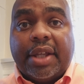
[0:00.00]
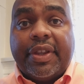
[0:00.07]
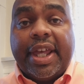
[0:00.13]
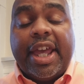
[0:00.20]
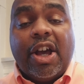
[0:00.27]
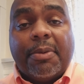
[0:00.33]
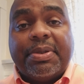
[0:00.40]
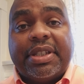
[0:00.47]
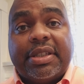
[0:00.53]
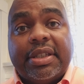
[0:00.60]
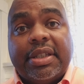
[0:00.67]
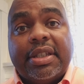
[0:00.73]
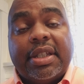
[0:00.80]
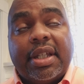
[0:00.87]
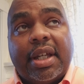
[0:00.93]
help
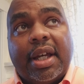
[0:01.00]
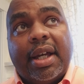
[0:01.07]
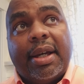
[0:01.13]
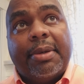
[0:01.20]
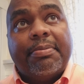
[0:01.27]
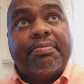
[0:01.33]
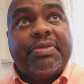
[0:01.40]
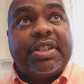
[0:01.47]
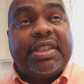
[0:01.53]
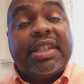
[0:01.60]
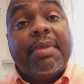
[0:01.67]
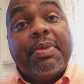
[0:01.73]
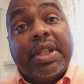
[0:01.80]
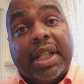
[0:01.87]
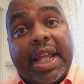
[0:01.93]

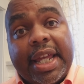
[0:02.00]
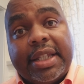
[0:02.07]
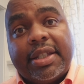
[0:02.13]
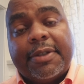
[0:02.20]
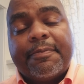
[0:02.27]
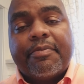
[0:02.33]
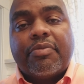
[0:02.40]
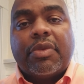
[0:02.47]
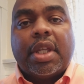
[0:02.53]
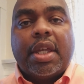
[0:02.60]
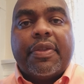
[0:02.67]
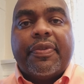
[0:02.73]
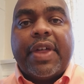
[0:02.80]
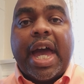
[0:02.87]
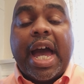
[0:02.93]
stimulate
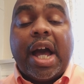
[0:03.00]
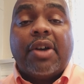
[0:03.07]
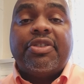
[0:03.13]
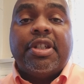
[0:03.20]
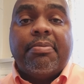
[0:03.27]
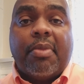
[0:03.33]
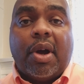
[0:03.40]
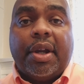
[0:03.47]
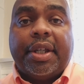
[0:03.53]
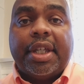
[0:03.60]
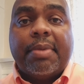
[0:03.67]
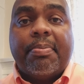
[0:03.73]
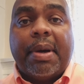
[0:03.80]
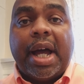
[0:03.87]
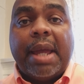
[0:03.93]
the housing
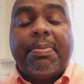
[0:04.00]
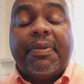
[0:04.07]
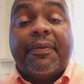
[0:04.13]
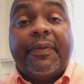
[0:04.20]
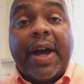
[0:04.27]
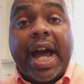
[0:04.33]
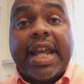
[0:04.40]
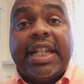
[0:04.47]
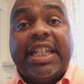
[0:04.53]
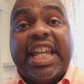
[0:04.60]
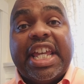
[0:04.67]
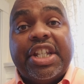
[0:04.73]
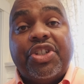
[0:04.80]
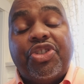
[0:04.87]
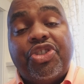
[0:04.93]
market by providing
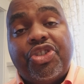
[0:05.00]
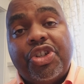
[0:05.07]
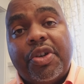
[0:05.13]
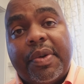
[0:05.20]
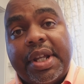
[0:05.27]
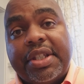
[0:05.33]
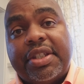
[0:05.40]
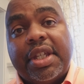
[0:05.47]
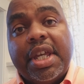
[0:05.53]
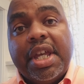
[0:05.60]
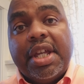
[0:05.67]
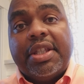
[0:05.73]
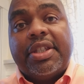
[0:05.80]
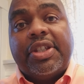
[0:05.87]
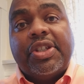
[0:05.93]
insurance
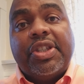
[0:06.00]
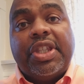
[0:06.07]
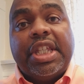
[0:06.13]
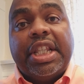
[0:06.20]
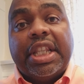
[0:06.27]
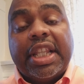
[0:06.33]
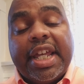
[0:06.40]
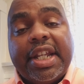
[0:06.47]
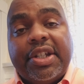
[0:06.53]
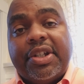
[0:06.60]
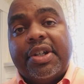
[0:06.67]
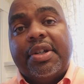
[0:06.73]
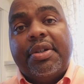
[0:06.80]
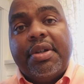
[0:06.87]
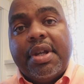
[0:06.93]
to the
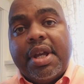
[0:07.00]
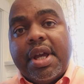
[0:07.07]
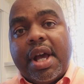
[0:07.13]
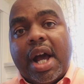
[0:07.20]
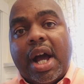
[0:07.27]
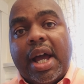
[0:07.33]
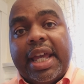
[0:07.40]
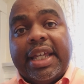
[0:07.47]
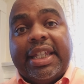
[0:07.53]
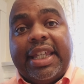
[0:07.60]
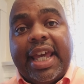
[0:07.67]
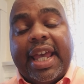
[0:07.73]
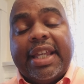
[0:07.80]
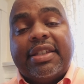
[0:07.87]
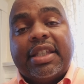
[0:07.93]
lender in
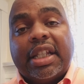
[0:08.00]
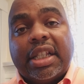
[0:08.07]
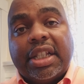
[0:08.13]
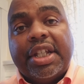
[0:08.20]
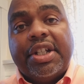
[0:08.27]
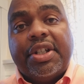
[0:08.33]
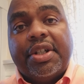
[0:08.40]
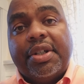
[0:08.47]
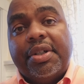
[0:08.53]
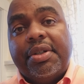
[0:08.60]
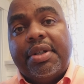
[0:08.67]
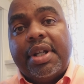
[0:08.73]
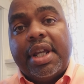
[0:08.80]
case the lender